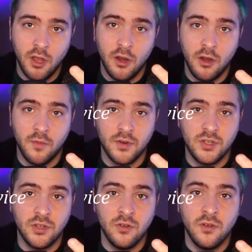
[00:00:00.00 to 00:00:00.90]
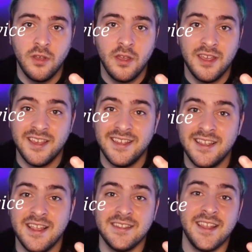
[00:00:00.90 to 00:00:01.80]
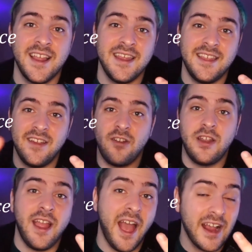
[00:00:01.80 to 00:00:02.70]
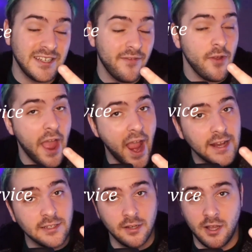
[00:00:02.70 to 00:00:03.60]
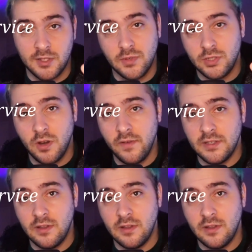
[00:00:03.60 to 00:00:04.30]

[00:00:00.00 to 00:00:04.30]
Number 2 is they're actually have excellent customer service.